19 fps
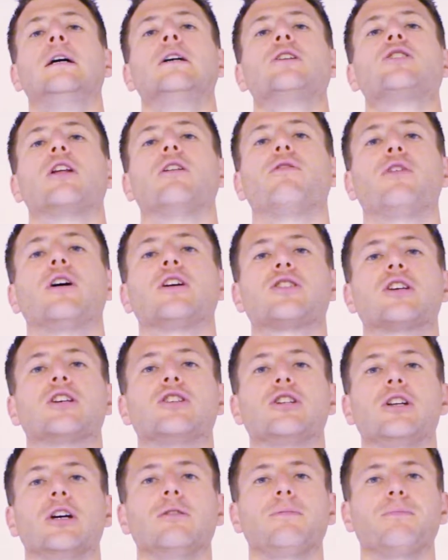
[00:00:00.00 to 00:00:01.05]
So the first thing
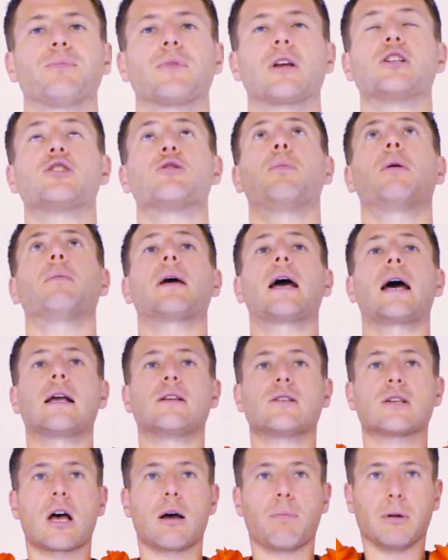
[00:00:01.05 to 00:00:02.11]
to do is to pop your
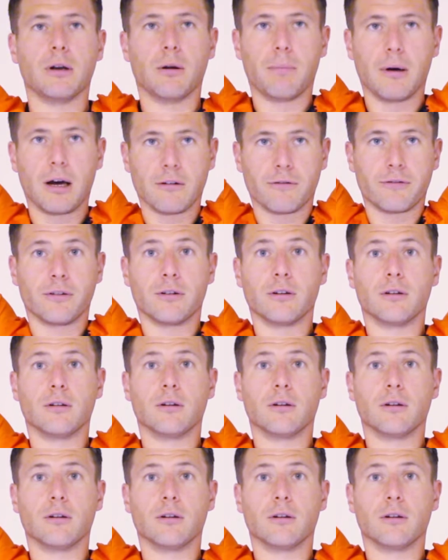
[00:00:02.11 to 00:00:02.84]
hands up and above